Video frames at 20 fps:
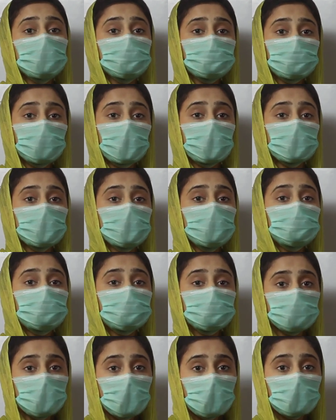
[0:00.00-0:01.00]
importing
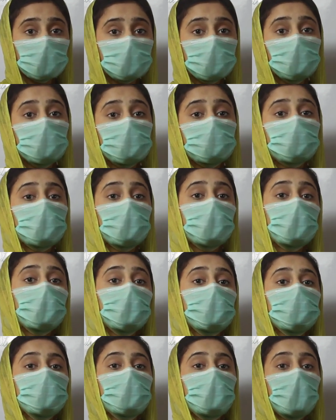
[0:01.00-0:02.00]

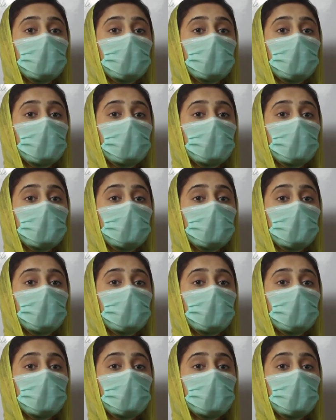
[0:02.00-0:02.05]
coal,